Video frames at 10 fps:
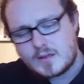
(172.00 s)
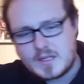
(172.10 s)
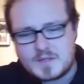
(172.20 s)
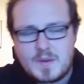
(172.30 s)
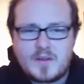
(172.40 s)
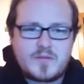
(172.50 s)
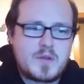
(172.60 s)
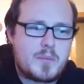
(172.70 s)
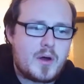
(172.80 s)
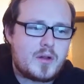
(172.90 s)
The smell
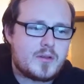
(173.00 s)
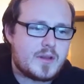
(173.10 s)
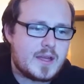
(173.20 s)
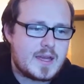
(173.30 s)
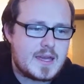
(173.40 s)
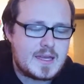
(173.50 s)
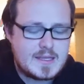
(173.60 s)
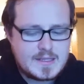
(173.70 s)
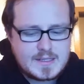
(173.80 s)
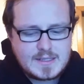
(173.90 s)
from the bottle
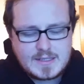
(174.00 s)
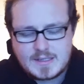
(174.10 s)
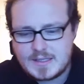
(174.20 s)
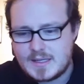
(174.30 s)
is,